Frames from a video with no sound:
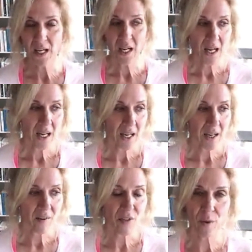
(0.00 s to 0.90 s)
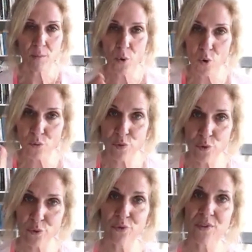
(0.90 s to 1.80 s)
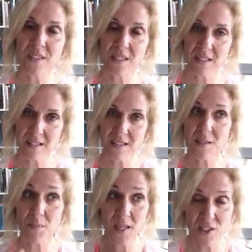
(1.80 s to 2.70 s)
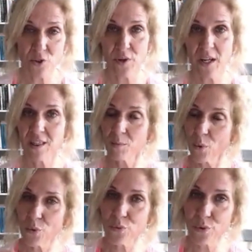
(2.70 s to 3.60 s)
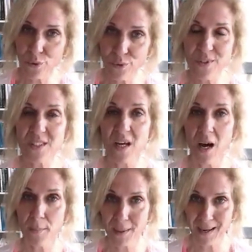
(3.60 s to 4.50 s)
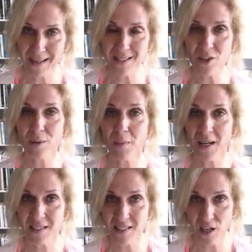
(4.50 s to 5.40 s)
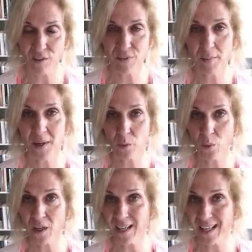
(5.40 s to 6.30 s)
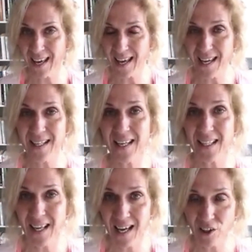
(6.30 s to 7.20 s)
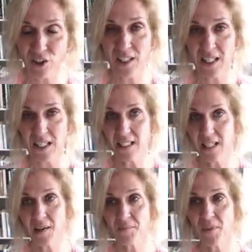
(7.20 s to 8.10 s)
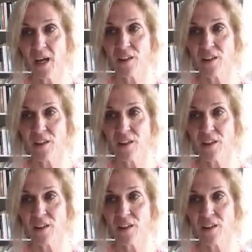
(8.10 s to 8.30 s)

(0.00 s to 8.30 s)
The more rules, this is my story, the more rules I place on myself about what I can and cannot eat, the